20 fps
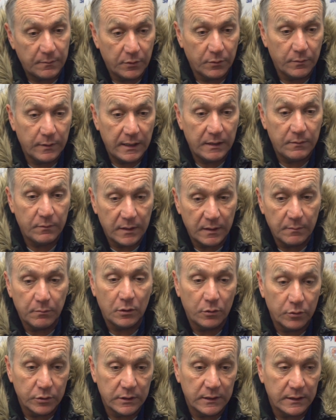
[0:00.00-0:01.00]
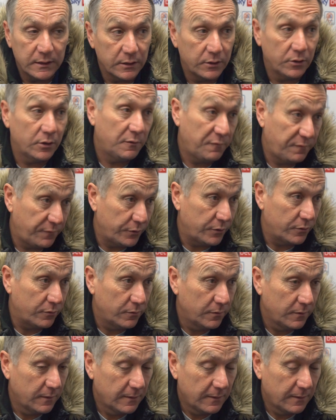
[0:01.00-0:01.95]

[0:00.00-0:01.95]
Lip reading: But when he blows and gives another foul,